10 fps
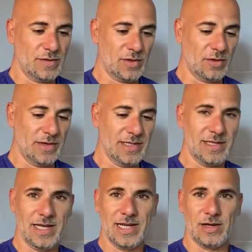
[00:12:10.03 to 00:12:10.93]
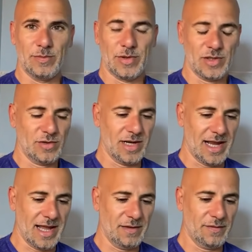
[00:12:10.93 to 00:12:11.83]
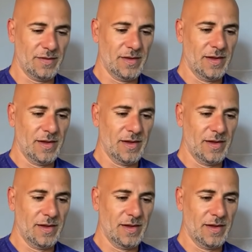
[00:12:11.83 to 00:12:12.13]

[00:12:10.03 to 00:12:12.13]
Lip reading: stories in our personal life,